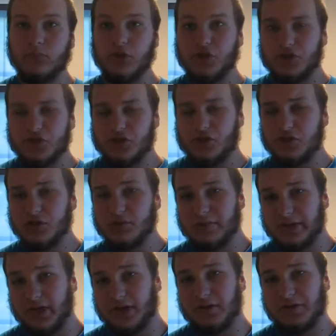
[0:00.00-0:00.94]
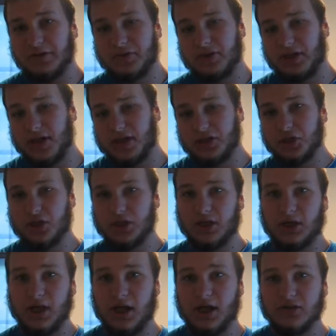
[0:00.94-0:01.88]
excuse me, now that the
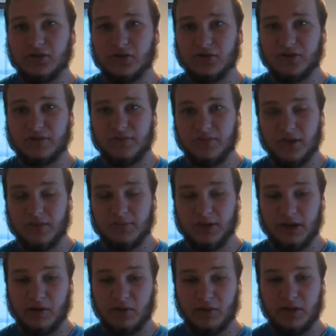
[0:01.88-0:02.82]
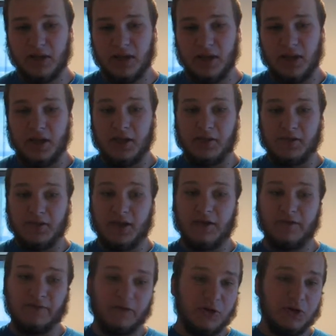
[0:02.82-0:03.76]
next-gen consoles have come out,
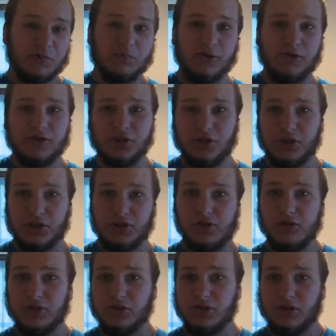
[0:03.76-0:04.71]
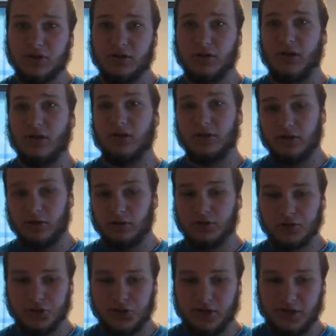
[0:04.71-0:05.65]
that first-person shooters on our
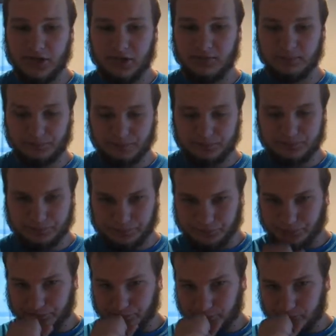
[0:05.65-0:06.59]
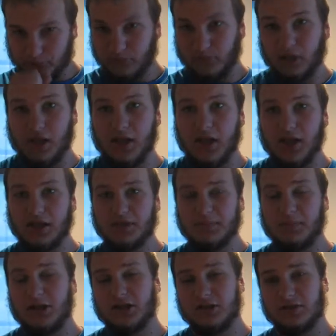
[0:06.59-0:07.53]
current gen,
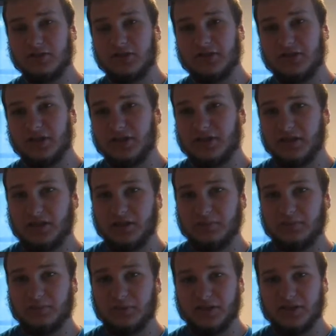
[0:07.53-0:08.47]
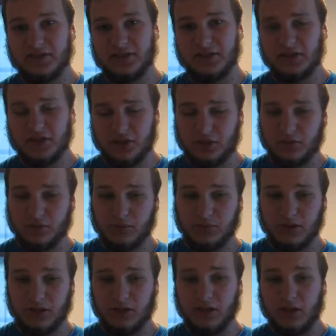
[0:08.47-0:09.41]
Xbox 360 and PlayStation
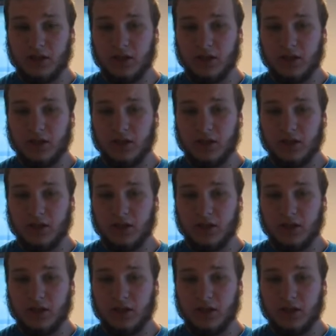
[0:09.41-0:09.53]
3,